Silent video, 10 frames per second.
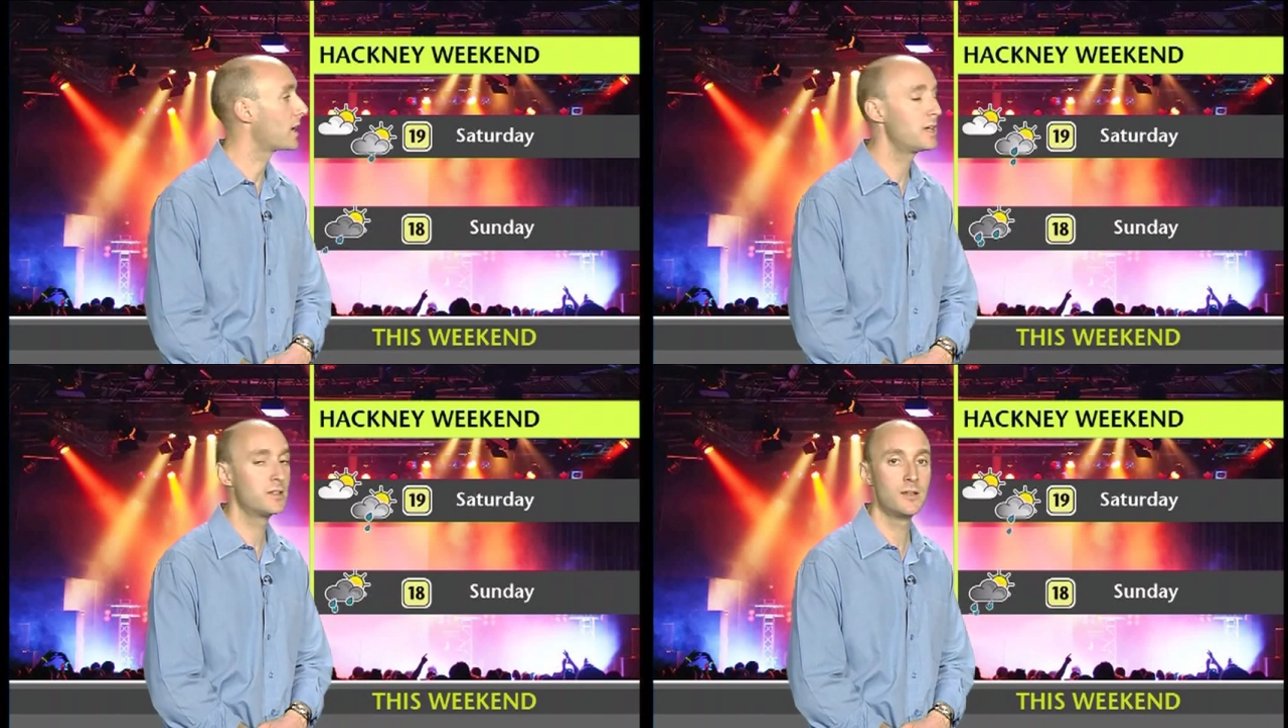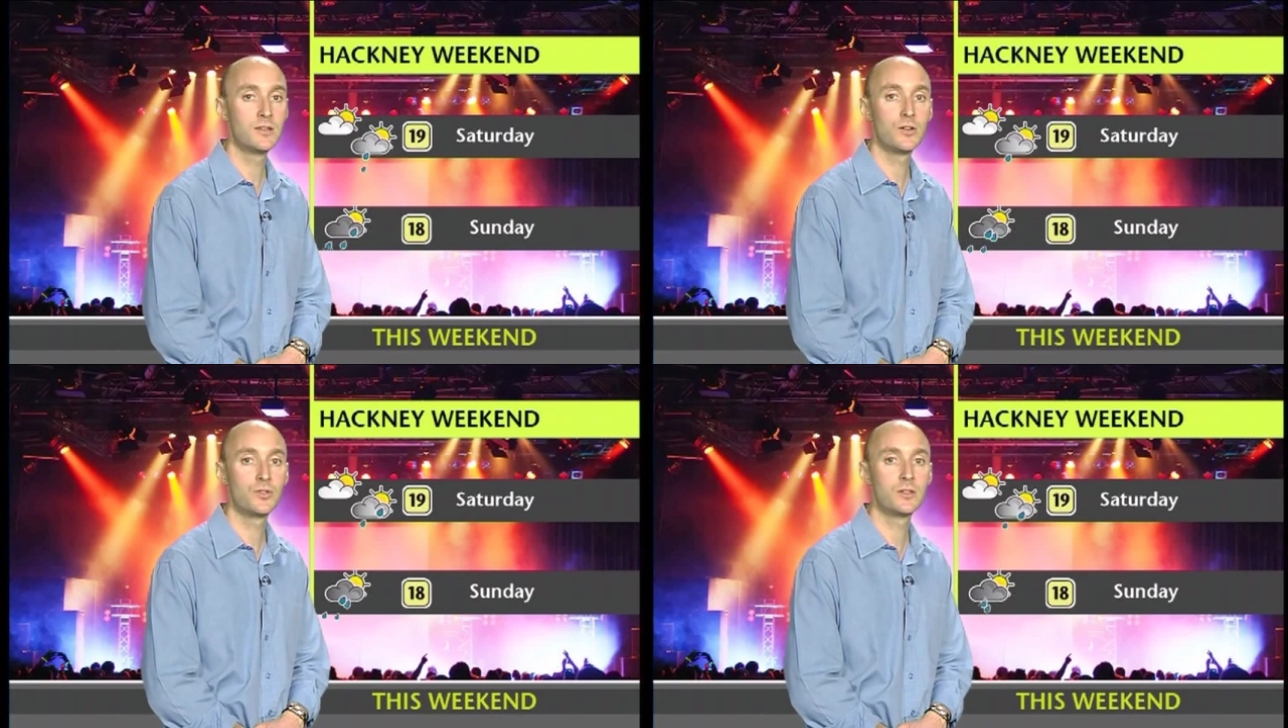18
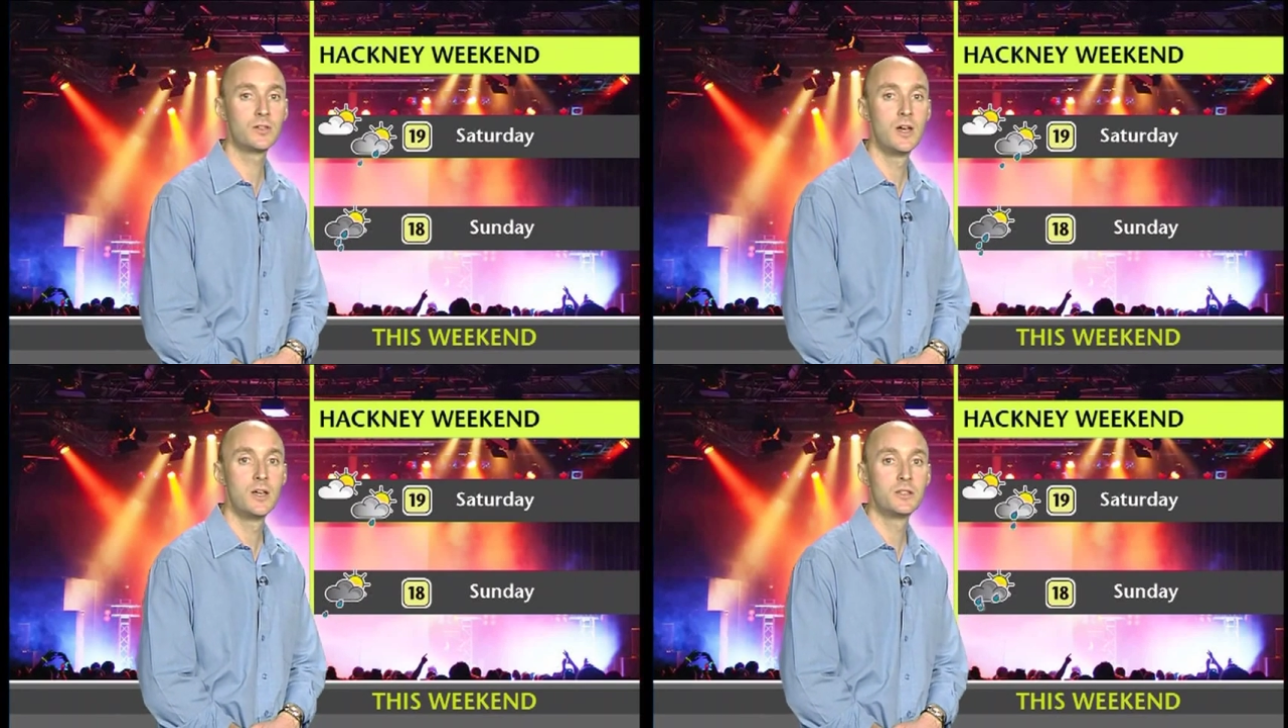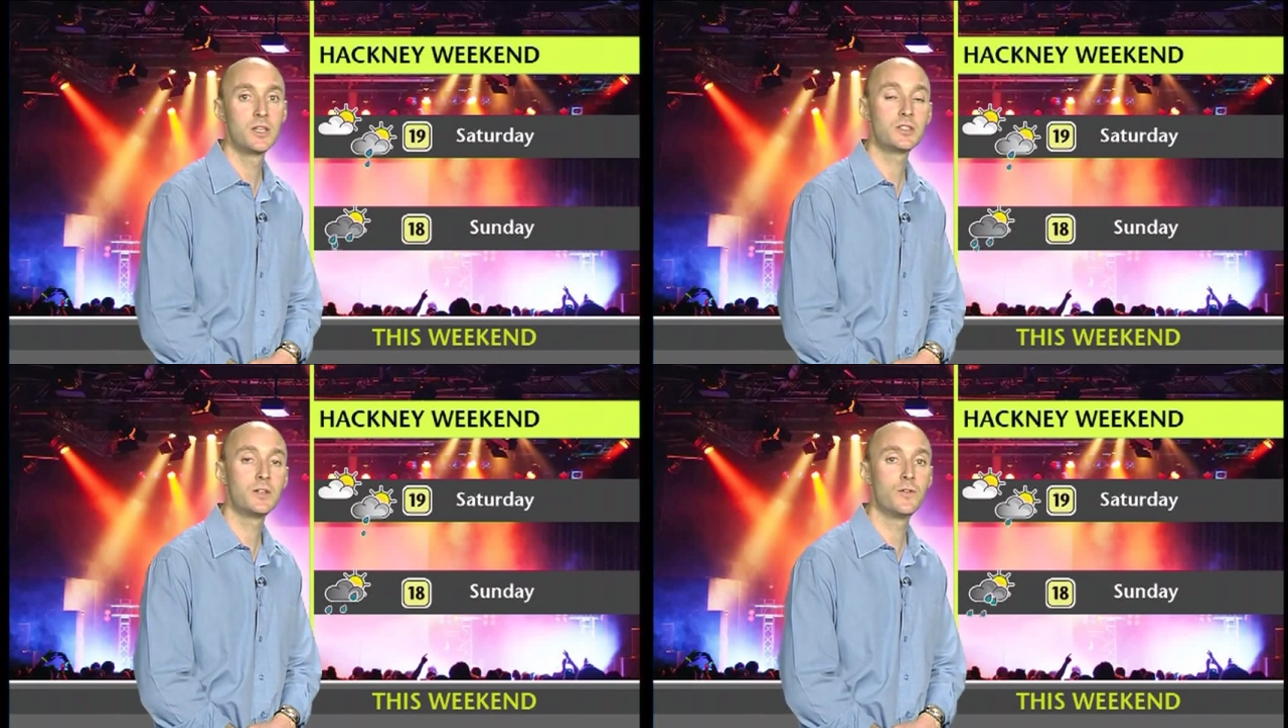Celsius,
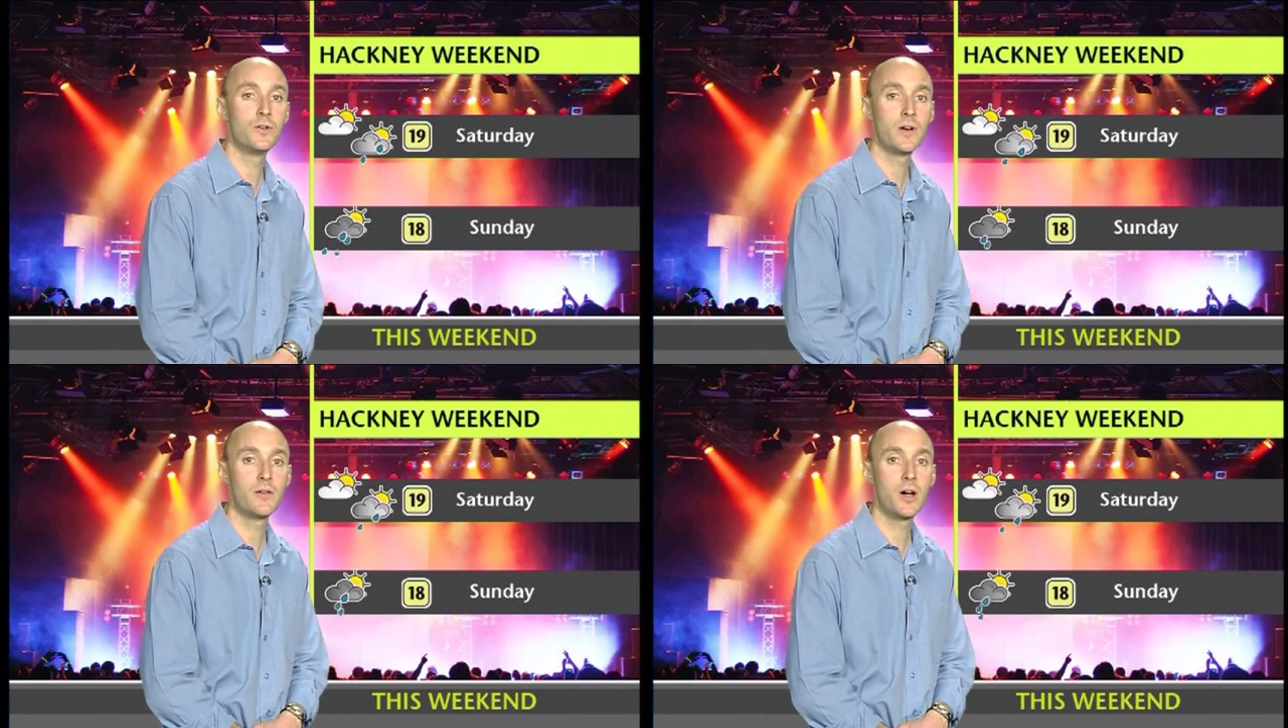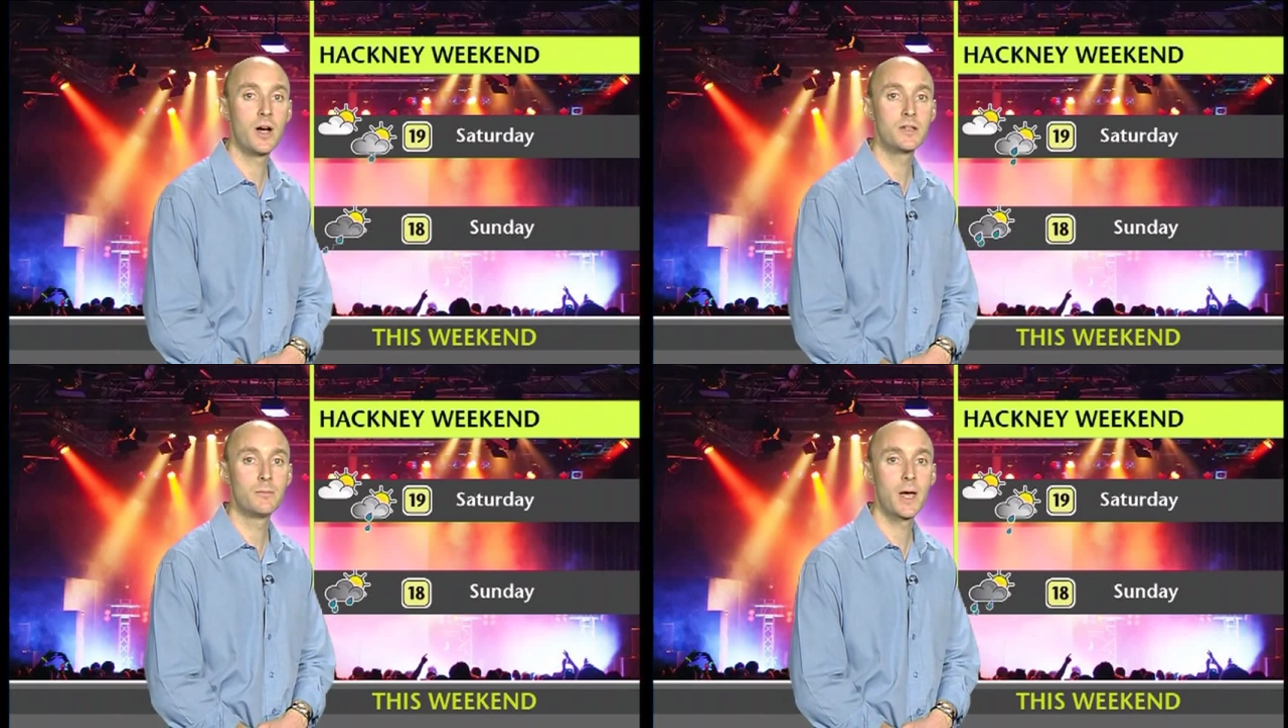64
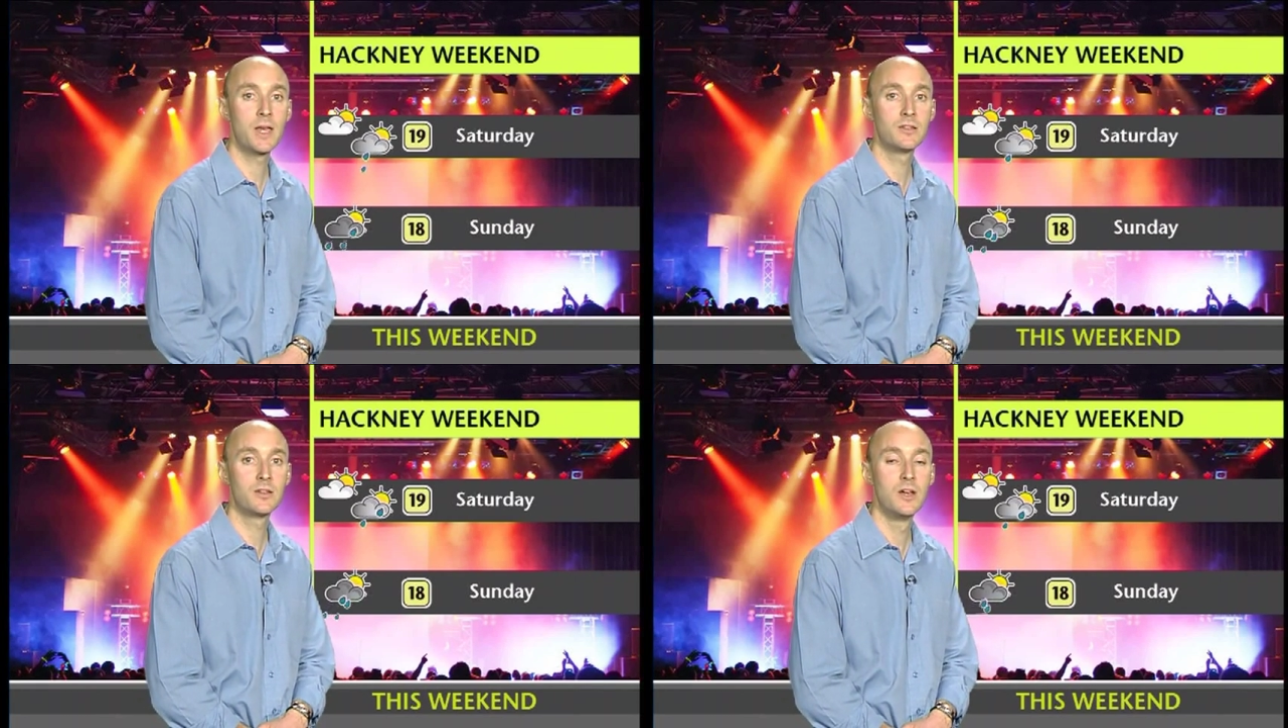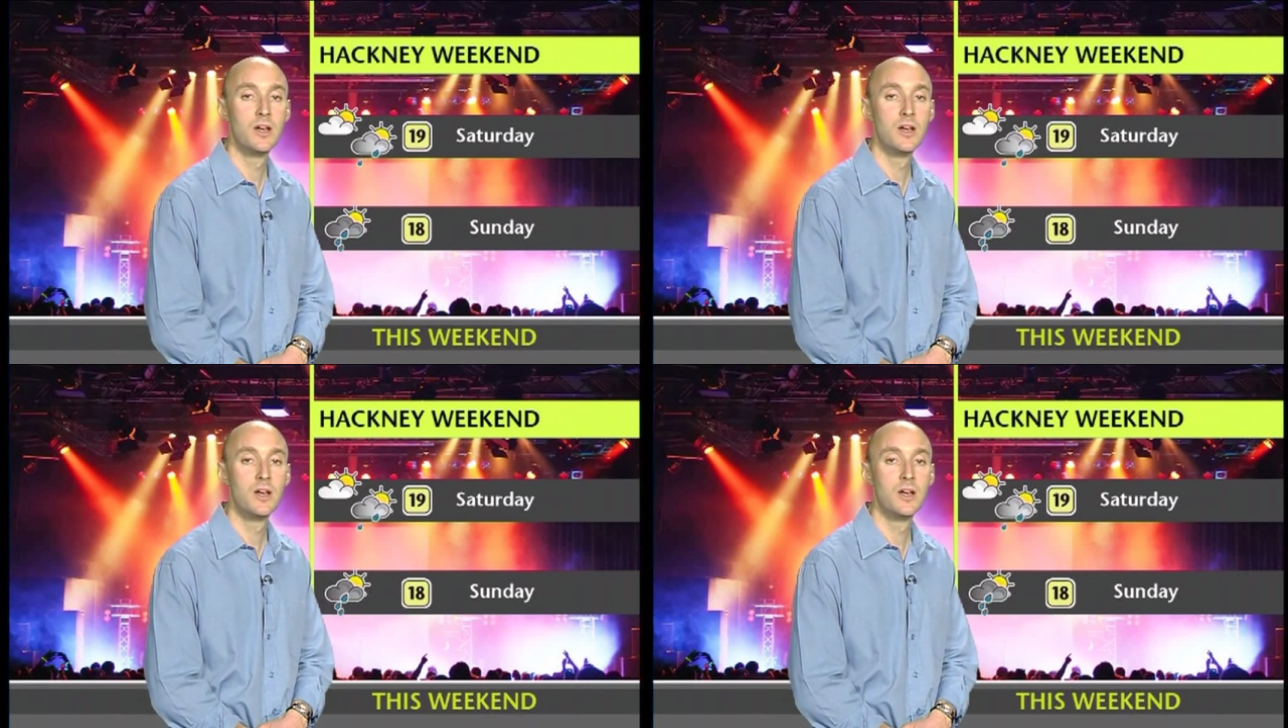Fahrenheit at best.